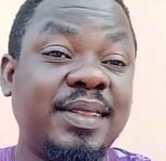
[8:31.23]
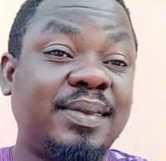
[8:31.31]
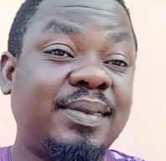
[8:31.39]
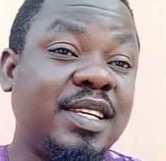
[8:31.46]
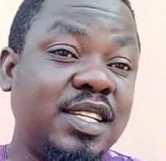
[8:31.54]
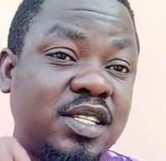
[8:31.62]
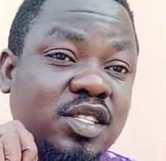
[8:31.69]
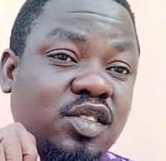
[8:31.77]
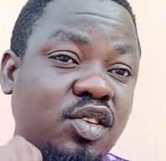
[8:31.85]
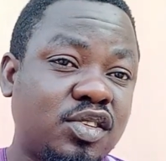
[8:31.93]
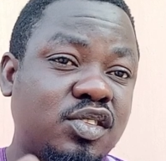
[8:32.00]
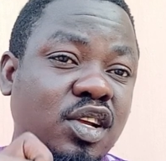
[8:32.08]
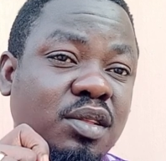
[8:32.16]
This
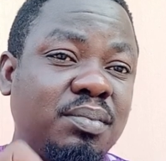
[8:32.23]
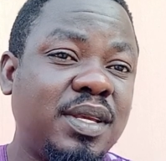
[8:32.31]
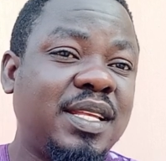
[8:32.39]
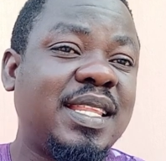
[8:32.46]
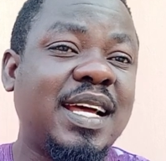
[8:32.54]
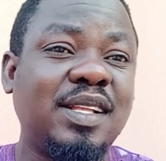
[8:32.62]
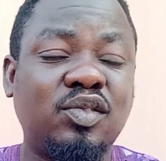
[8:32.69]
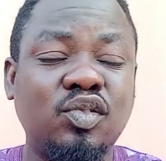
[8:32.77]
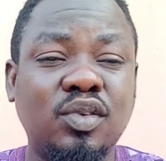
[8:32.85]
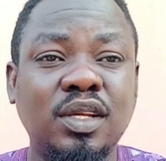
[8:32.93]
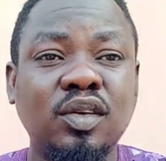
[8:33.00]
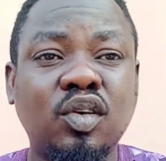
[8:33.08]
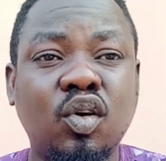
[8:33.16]
does not mean that
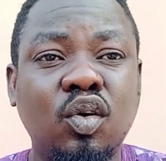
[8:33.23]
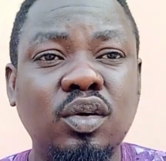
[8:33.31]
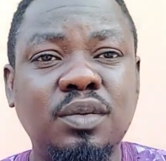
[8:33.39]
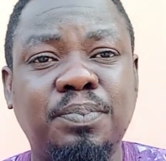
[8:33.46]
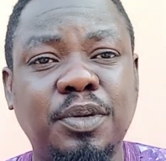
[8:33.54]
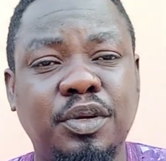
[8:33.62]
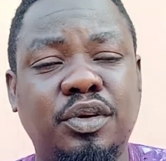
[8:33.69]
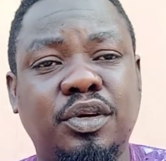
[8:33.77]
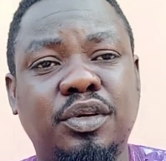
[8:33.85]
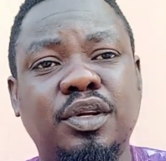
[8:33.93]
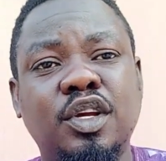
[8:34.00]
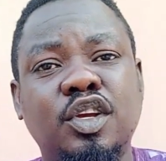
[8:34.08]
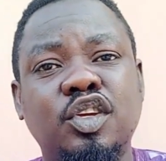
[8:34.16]
during cold period
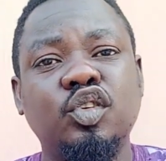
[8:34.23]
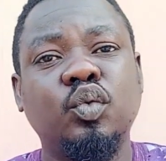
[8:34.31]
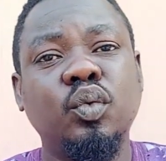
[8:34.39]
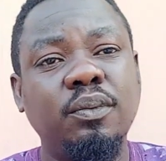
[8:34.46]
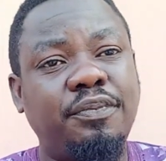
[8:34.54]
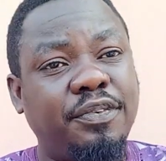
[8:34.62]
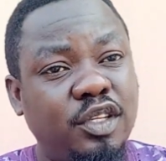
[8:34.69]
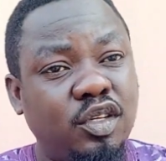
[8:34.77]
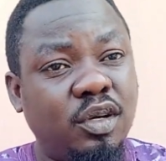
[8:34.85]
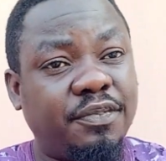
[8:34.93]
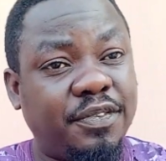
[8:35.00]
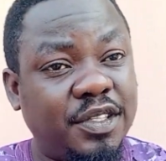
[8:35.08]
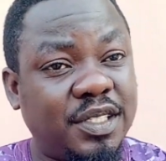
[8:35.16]
you won't feed your
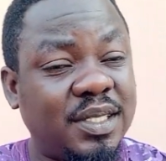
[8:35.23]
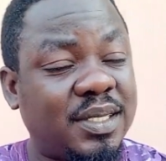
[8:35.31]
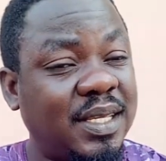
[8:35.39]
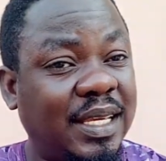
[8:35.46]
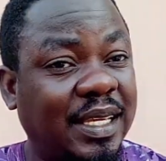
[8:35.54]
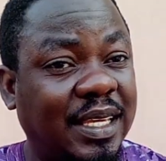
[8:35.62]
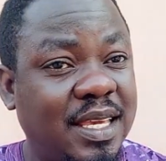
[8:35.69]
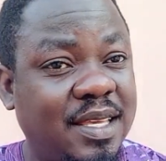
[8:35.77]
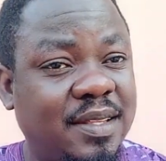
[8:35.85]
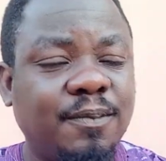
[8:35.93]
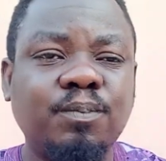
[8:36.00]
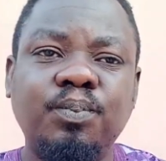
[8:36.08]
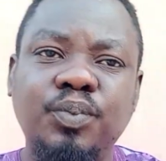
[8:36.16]
fishes again.
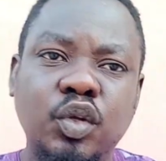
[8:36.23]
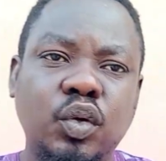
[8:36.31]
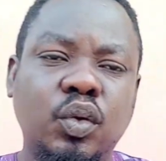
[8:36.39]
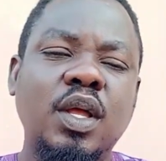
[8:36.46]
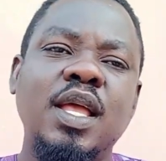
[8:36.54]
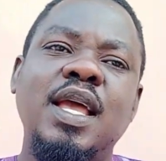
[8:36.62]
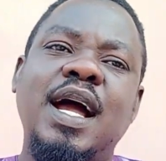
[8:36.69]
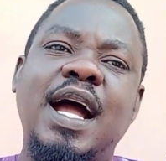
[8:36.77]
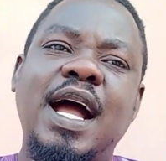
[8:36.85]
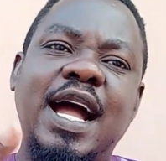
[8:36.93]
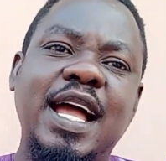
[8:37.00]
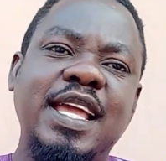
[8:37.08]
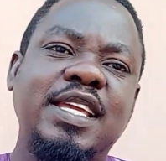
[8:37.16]
No.
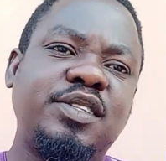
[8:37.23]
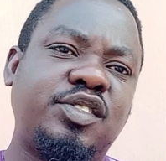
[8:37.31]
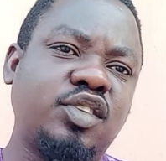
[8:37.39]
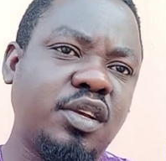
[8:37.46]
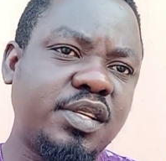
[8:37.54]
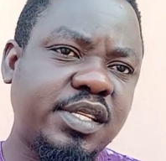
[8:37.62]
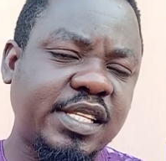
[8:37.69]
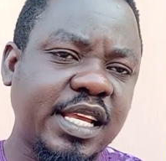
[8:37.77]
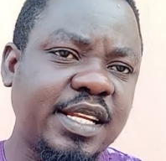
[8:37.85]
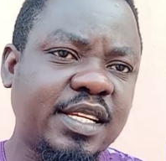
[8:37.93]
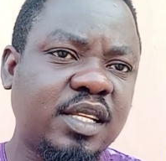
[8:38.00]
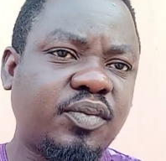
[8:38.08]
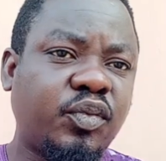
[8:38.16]
I just said
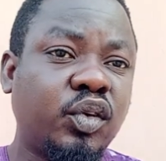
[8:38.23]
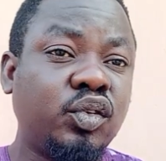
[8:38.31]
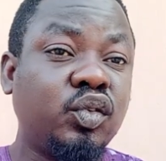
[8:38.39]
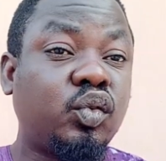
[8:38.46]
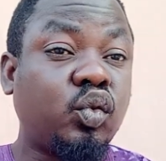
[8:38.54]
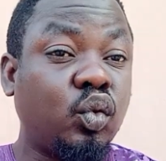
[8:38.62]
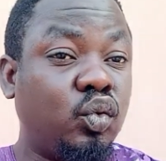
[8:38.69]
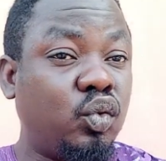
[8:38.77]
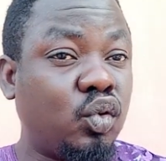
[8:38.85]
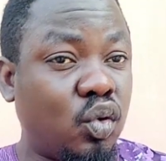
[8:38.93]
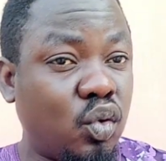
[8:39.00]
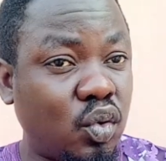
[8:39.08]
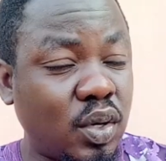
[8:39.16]
it for you to
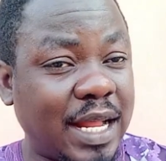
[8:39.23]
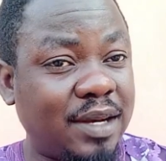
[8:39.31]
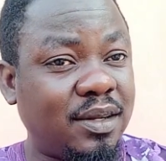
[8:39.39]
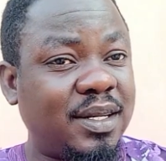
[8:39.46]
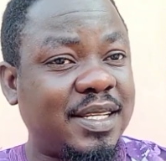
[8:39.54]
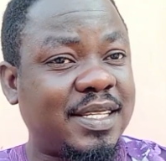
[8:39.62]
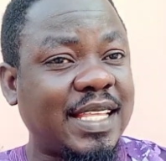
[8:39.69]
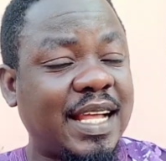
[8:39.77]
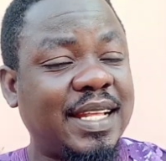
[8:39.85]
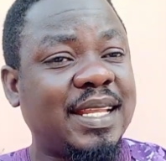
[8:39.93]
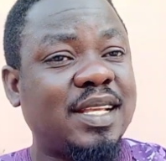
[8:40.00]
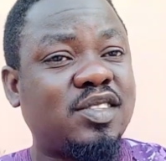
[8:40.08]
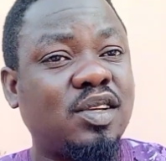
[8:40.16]
know and
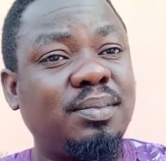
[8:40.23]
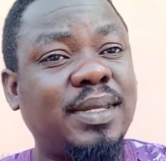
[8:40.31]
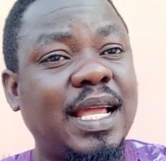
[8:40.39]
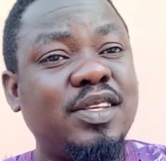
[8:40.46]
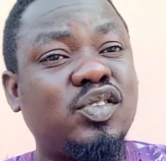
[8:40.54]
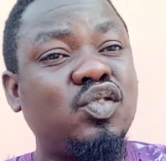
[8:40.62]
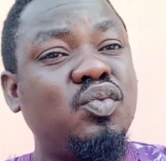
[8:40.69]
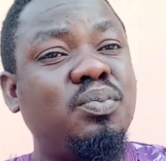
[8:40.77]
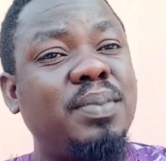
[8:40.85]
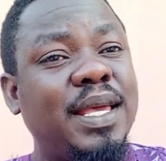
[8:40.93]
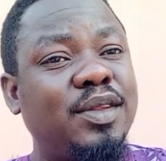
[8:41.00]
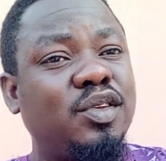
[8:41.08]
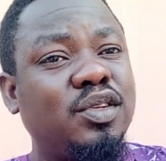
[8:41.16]
understand that sometimes you
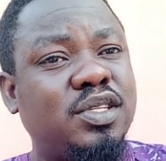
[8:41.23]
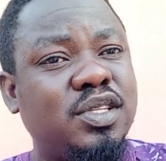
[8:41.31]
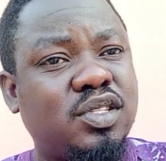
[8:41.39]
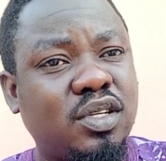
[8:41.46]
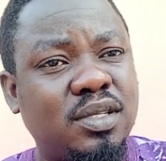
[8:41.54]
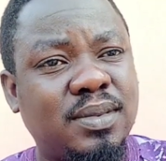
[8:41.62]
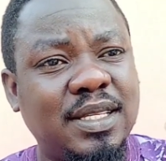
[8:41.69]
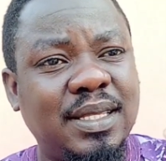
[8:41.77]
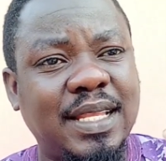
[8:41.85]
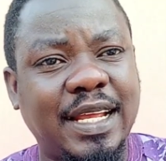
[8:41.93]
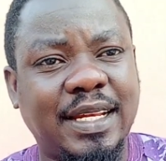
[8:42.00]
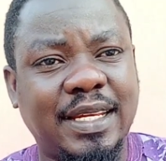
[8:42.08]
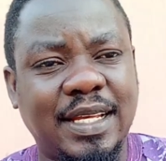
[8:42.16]
may notice something
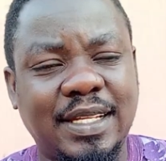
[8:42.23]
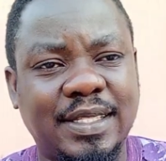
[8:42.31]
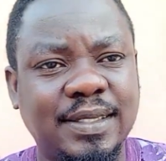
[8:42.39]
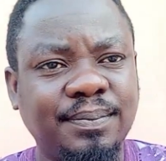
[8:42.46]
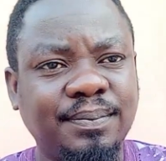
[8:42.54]
like that.